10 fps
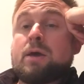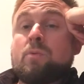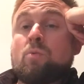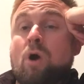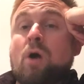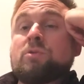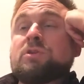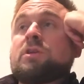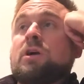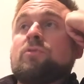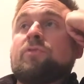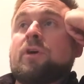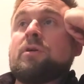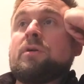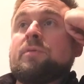What I was told,
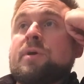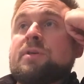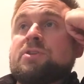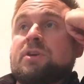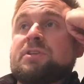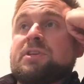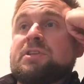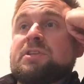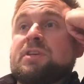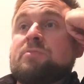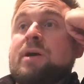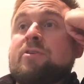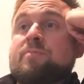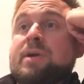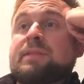though, by these yoga teachers, said, well,
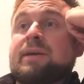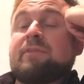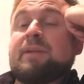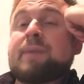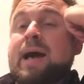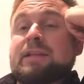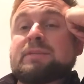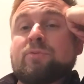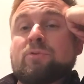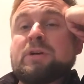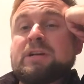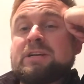you made that really palatable.